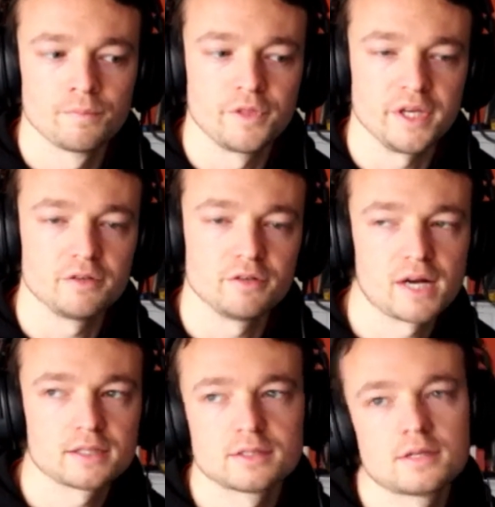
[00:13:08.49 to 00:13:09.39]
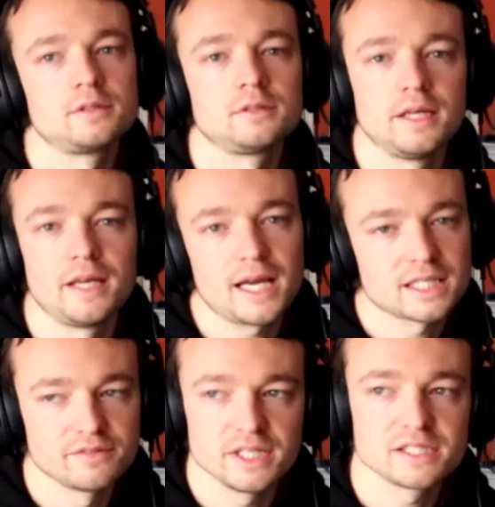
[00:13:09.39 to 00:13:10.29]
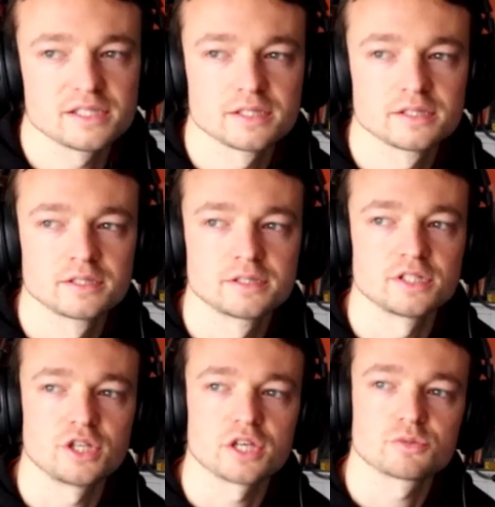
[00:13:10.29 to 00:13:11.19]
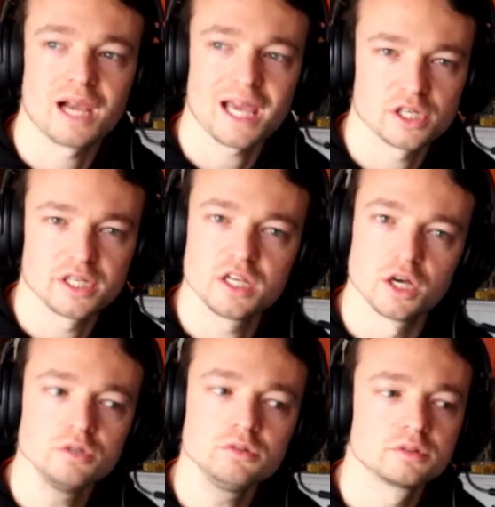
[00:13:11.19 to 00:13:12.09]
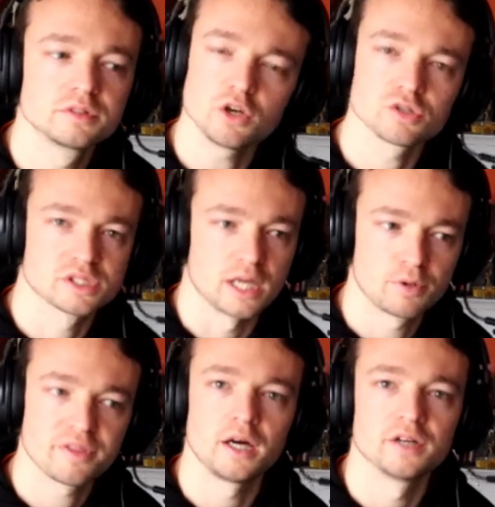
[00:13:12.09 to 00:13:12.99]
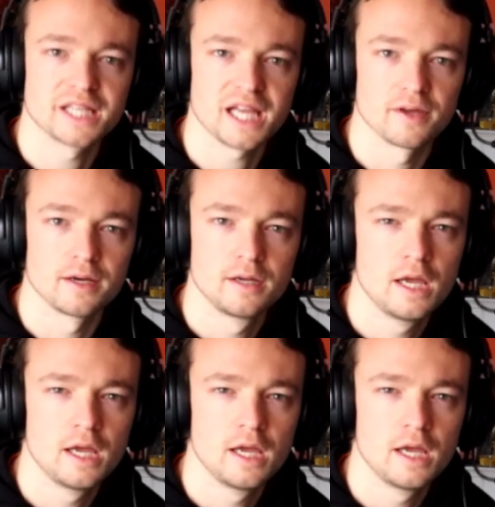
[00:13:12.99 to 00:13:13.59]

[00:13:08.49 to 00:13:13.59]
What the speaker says: the radical enactivists suggest, well, actually, no, they're not separate, they are together,